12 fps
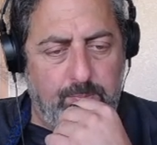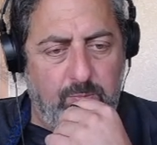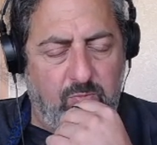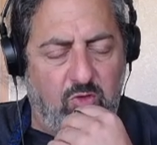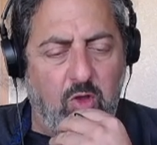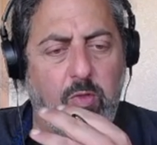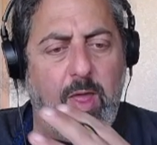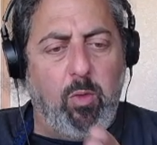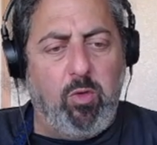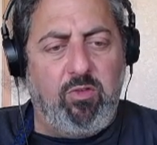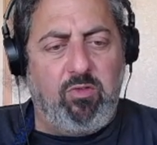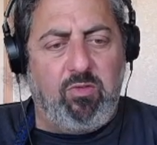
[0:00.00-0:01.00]
So that
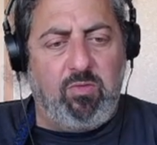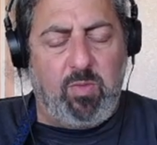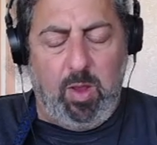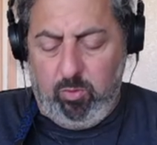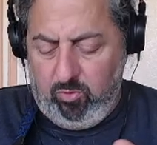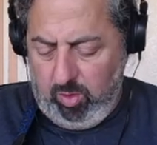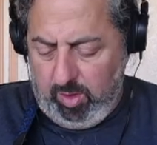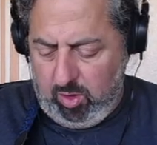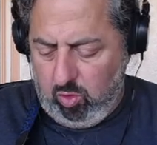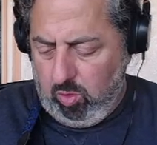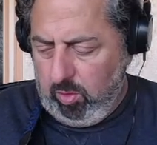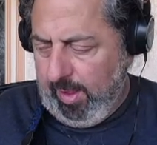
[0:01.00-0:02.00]
was really
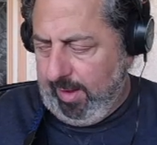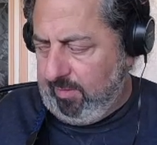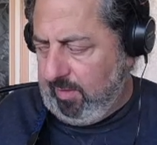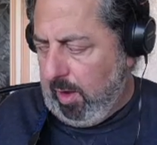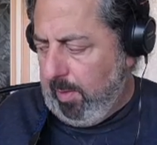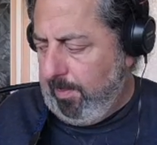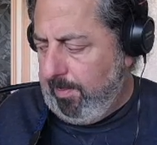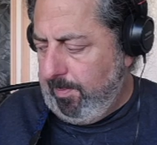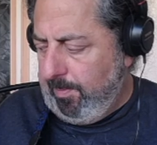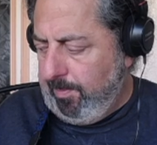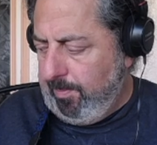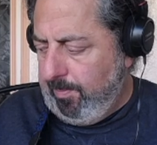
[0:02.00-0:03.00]
cool. That and
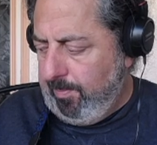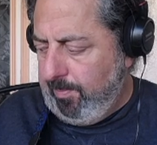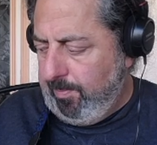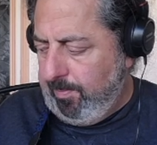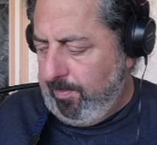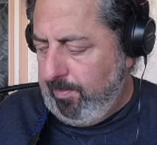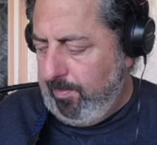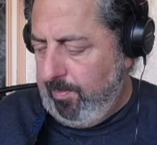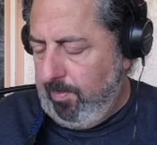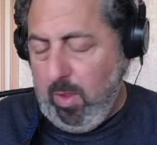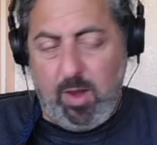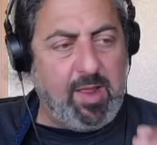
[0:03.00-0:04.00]

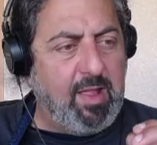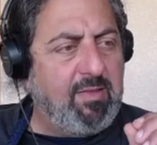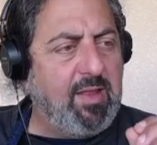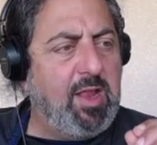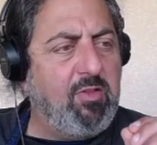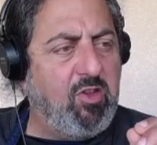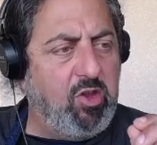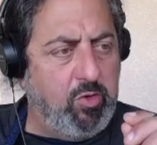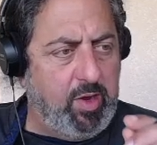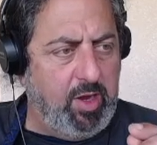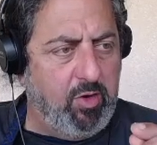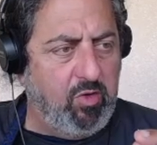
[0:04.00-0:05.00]
it gets it into your
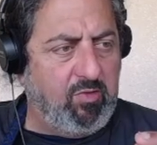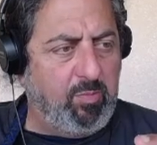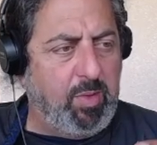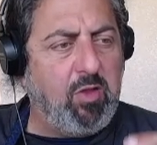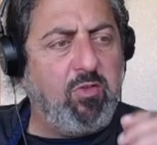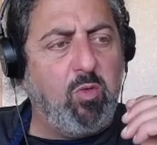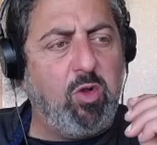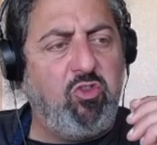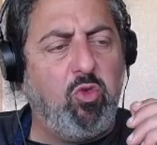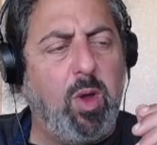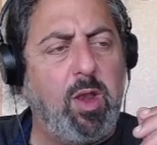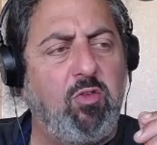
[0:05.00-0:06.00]
ears, because what we
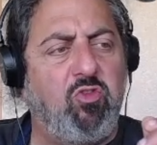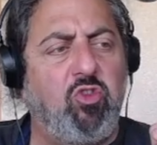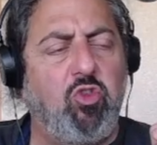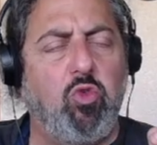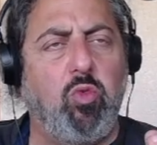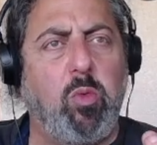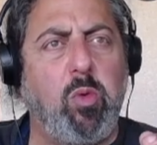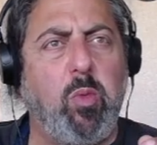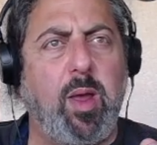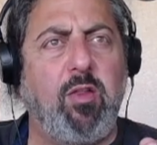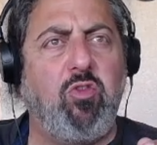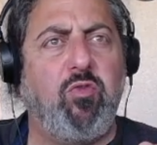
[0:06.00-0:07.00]
want
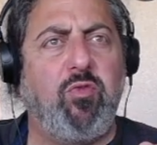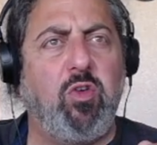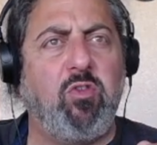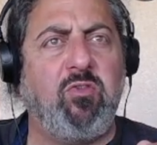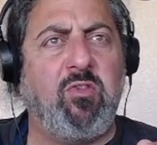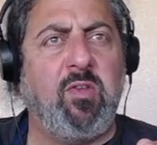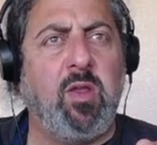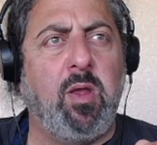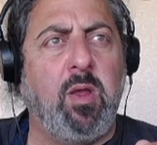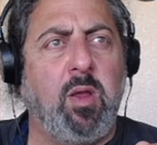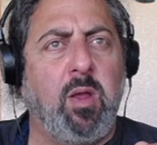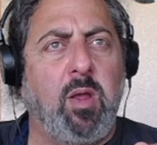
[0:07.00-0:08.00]
to do first,
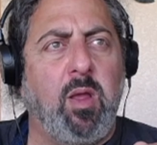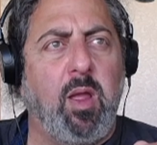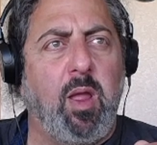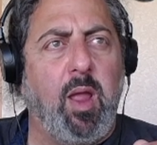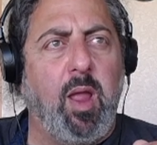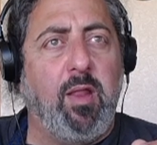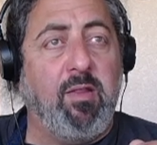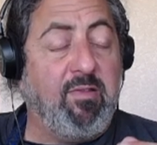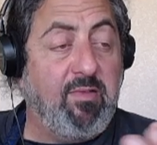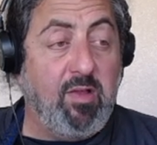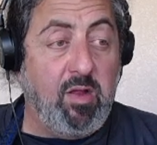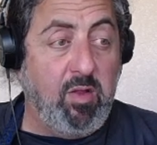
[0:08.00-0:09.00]
and this
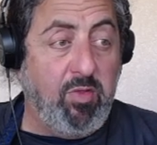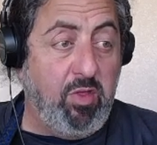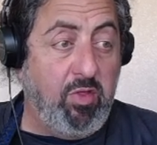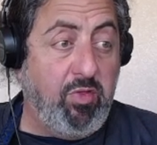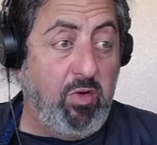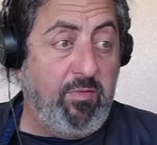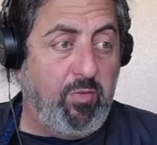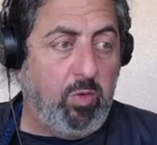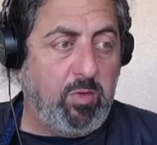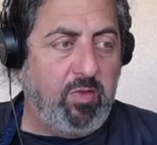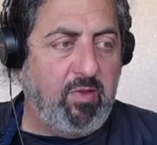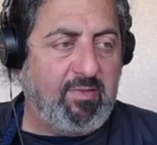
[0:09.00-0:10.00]
is the third
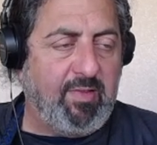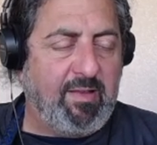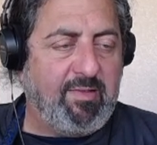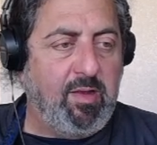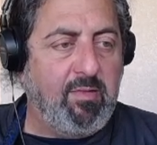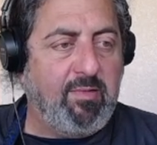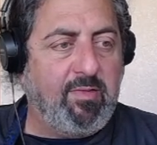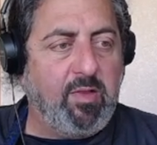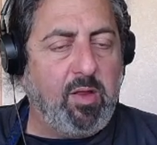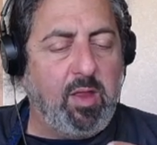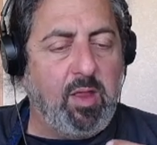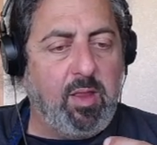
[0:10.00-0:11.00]
fold of this lesson, is
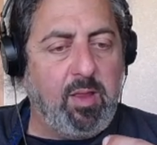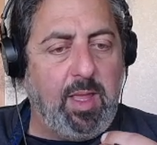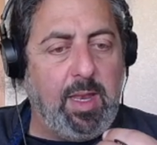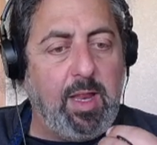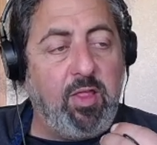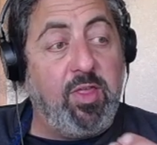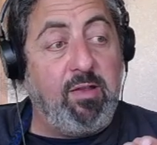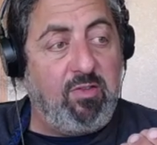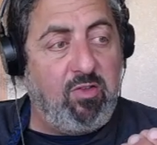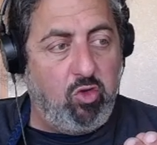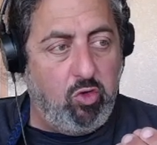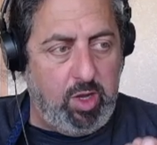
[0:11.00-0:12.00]
getting things
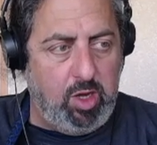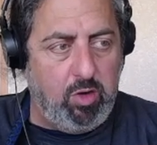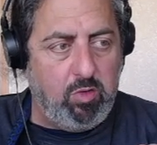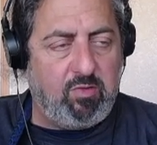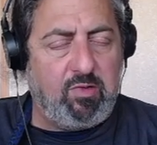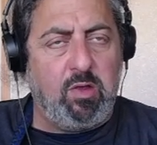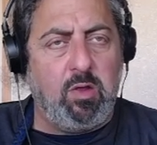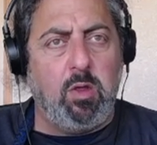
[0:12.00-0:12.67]
in your ears.